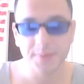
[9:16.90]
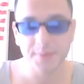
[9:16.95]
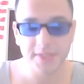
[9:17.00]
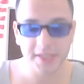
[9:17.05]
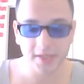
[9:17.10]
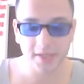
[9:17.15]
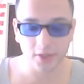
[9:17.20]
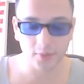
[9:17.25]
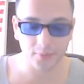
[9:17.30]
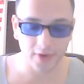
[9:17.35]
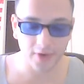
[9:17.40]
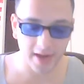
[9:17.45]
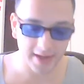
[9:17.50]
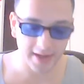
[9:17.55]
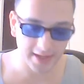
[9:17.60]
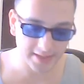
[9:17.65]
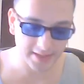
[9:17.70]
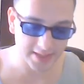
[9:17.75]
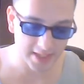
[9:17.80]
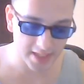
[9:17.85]
particular
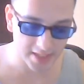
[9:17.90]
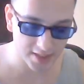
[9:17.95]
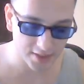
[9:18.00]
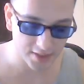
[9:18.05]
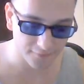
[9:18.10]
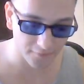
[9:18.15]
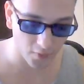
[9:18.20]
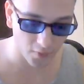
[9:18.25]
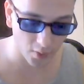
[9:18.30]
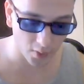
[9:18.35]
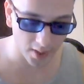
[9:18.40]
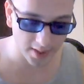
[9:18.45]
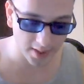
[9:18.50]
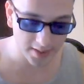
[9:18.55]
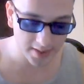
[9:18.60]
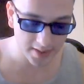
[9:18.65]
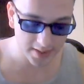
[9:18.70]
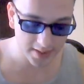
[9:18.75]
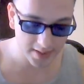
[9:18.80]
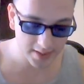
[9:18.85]
product is for
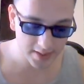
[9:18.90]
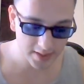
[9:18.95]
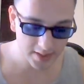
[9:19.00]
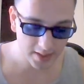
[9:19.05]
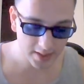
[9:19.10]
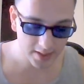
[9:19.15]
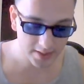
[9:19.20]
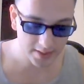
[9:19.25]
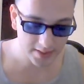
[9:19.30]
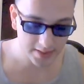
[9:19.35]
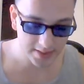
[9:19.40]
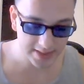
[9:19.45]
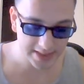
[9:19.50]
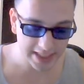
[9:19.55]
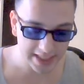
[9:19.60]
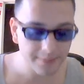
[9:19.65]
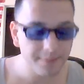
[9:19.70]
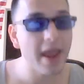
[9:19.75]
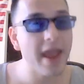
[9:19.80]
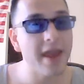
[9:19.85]

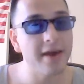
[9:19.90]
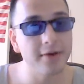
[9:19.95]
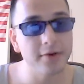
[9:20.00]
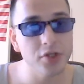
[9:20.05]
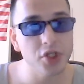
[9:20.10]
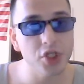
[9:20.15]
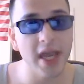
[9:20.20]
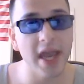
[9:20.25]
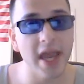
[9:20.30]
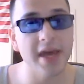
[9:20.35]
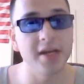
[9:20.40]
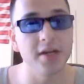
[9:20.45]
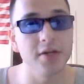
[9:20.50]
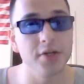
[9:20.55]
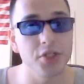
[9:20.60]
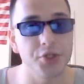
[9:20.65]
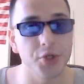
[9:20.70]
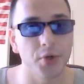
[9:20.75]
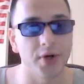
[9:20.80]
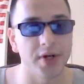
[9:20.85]
deep energy and
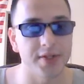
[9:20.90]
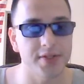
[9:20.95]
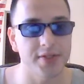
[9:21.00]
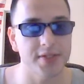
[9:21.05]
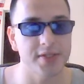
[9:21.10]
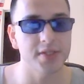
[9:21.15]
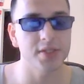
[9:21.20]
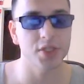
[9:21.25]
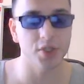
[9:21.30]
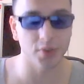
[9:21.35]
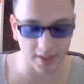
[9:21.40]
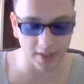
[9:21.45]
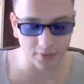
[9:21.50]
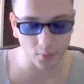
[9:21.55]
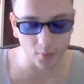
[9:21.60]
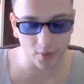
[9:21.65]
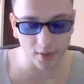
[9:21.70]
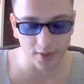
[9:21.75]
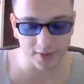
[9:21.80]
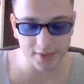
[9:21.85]
endurance. So in
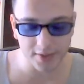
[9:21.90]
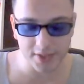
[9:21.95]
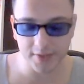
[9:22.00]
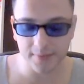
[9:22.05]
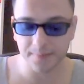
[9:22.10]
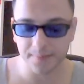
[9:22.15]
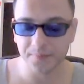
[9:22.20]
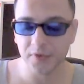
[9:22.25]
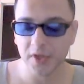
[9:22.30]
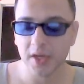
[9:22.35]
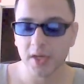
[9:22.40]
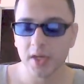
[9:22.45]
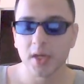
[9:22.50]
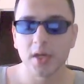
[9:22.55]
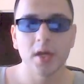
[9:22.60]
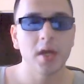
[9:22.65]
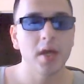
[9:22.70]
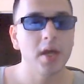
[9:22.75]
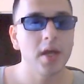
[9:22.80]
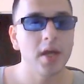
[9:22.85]
other words,
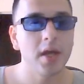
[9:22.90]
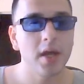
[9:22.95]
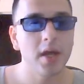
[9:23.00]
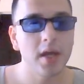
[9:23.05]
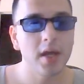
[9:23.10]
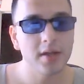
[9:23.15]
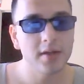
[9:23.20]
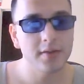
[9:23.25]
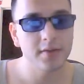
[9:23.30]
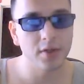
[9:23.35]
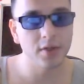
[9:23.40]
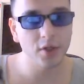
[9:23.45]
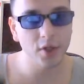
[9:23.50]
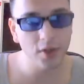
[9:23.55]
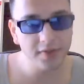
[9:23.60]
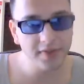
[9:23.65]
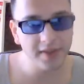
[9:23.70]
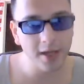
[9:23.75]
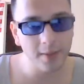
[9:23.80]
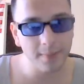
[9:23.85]
the
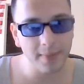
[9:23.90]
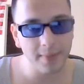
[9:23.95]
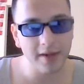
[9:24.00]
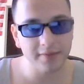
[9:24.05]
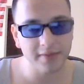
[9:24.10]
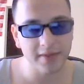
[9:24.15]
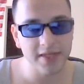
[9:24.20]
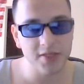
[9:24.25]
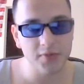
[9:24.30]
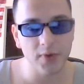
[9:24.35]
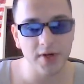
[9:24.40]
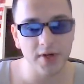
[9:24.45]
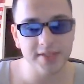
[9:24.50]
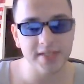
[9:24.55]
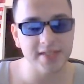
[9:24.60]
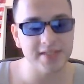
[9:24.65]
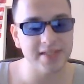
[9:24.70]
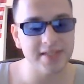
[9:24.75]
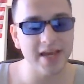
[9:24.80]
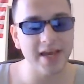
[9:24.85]
good thing about these ones
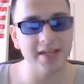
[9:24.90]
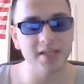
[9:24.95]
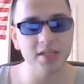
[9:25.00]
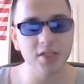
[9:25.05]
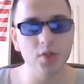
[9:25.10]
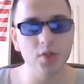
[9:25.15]
is that